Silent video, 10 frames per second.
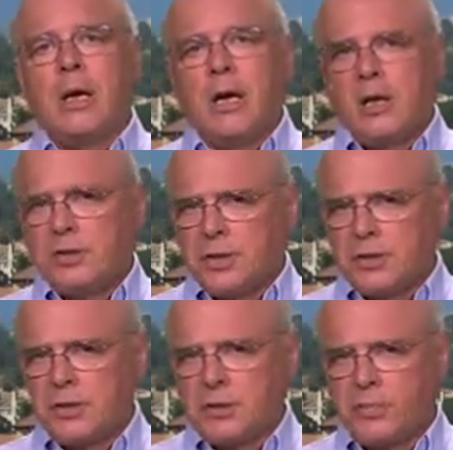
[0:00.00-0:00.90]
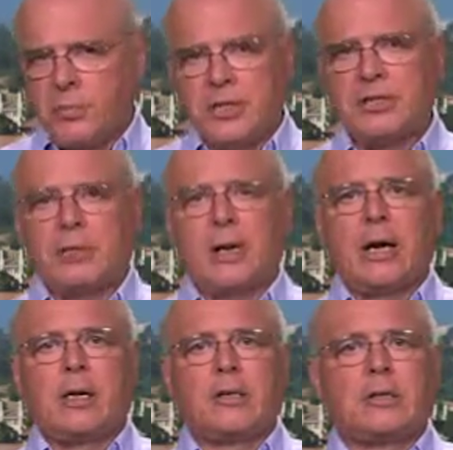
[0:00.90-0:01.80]
It is also the basic
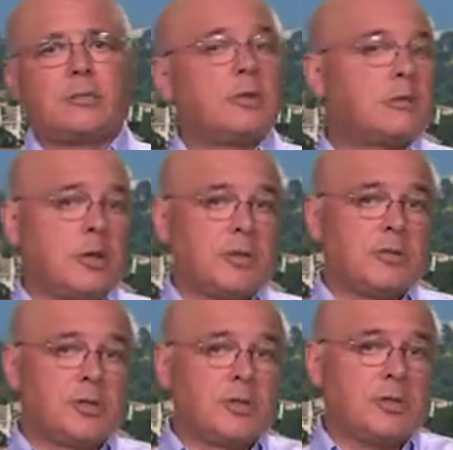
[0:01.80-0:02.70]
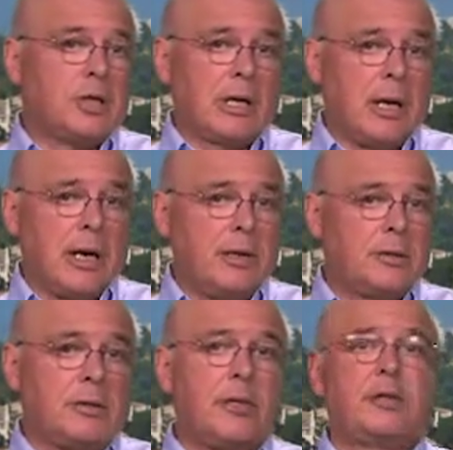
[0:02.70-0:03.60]
mechanism that turns
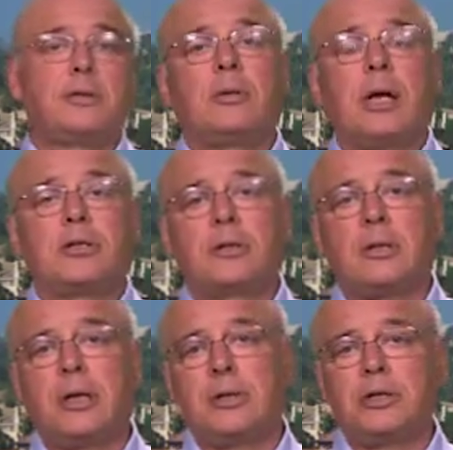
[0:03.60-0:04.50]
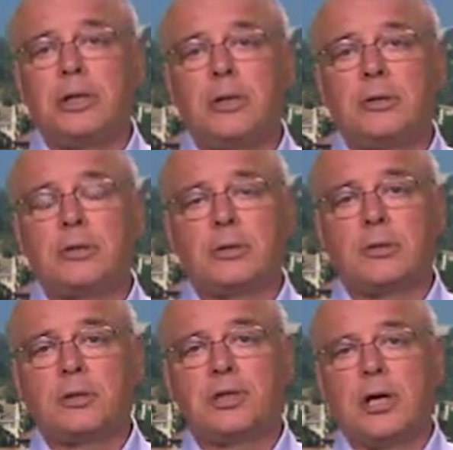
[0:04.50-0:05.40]
sunlight into electrical energy in
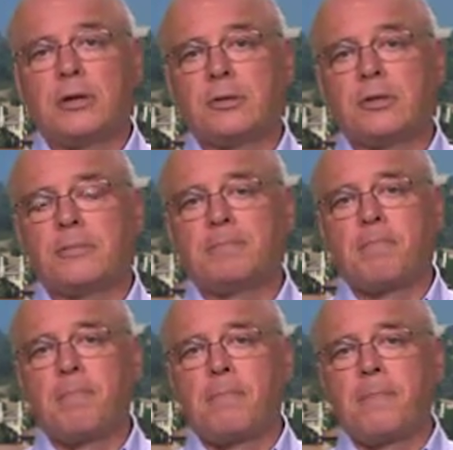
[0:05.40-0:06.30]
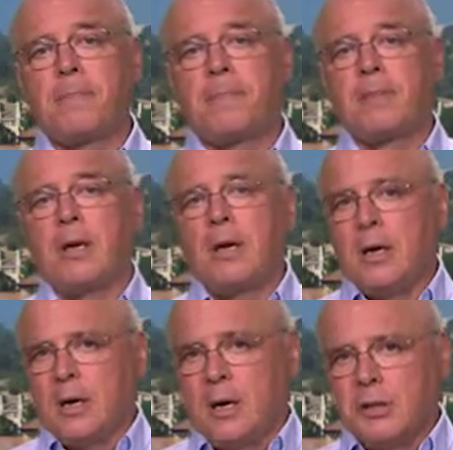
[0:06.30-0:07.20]
solar cells.
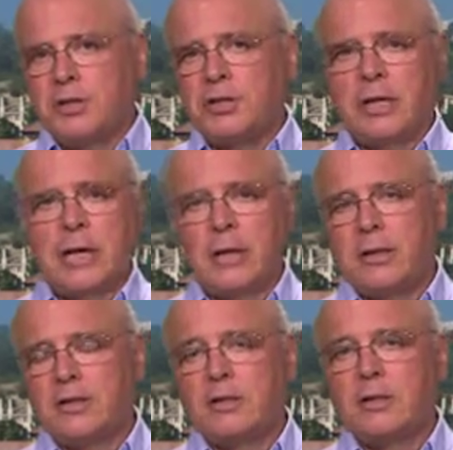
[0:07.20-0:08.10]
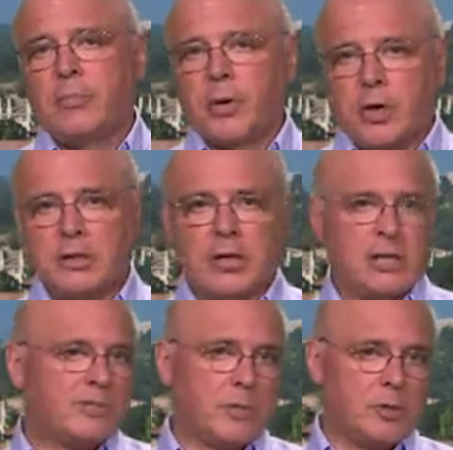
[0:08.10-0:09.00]
Understanding this
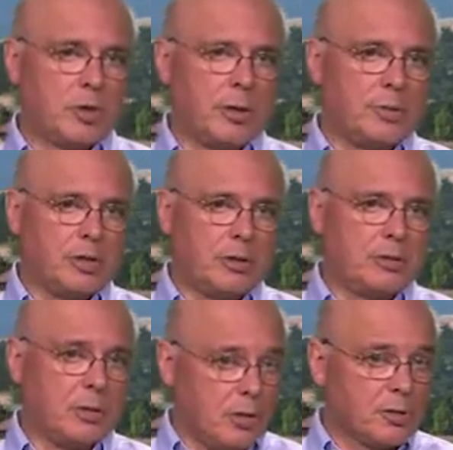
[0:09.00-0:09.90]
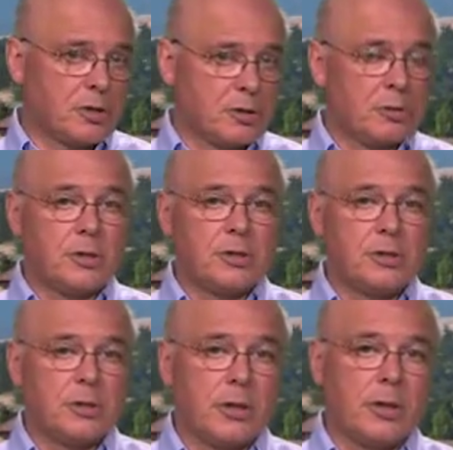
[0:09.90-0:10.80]
process of absorption also is the
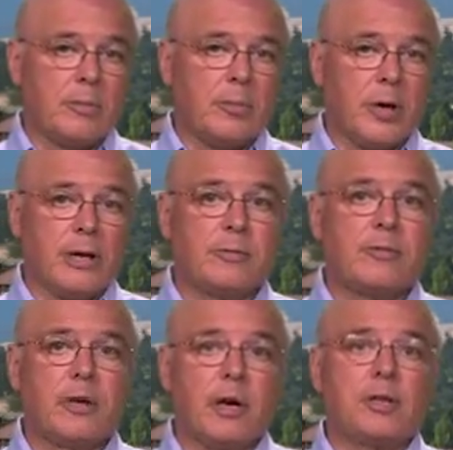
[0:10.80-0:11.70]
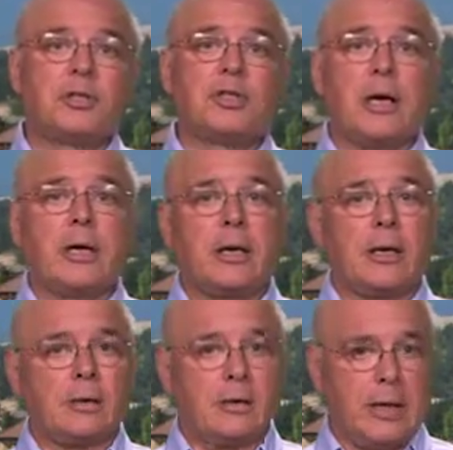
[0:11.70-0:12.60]
starting point for
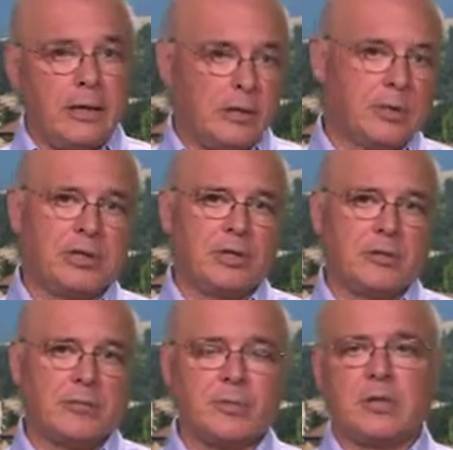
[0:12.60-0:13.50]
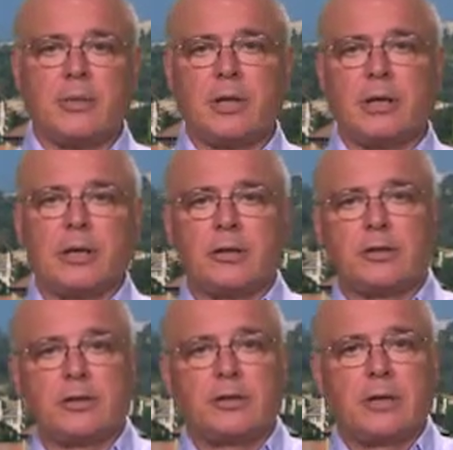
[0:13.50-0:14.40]
understanding light emission from
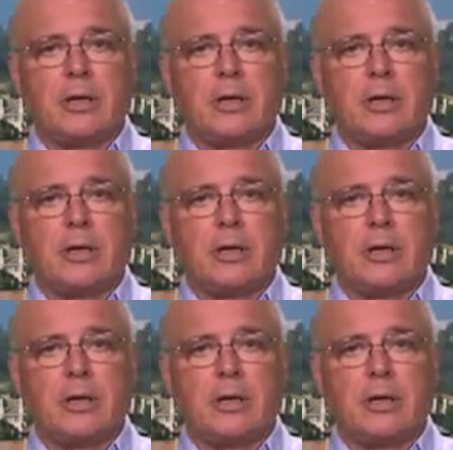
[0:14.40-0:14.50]
semiconductors,